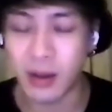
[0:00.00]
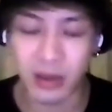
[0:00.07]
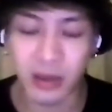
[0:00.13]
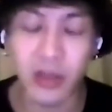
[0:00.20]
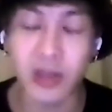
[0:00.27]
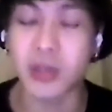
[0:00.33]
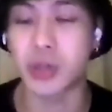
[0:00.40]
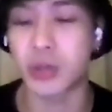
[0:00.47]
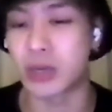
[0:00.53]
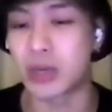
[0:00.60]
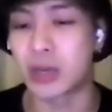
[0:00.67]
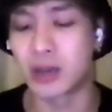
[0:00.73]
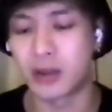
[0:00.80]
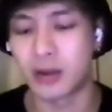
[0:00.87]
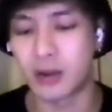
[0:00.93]
industry,
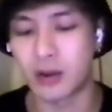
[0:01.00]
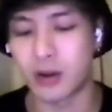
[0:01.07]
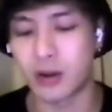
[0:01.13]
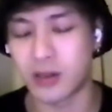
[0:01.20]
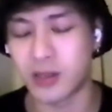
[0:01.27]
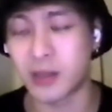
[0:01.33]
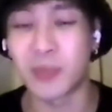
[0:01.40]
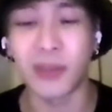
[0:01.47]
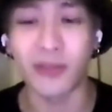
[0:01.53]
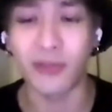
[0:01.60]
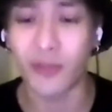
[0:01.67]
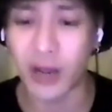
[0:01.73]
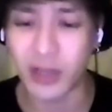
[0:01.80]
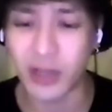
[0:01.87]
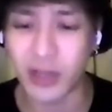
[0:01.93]
or something
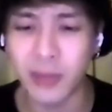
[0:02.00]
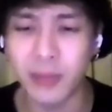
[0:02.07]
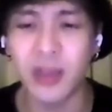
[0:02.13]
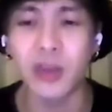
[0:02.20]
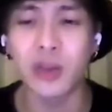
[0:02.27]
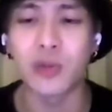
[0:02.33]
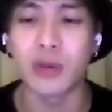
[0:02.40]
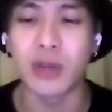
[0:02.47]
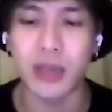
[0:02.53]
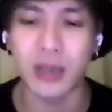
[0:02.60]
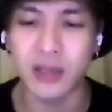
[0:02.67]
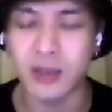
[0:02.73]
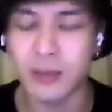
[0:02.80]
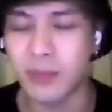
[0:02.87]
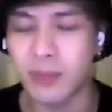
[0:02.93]
fresh, something unique,
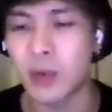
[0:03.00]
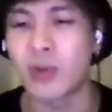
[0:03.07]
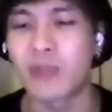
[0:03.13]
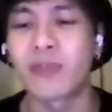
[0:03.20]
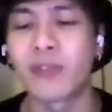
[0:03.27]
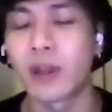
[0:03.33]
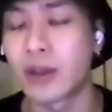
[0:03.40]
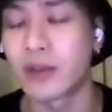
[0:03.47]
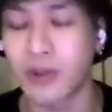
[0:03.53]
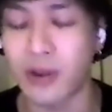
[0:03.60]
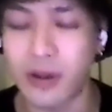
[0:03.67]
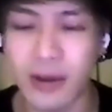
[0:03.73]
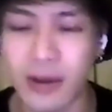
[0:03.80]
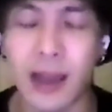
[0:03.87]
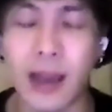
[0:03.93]
something with flavor.
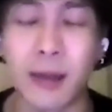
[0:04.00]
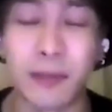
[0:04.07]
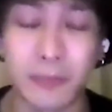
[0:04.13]
Yeah.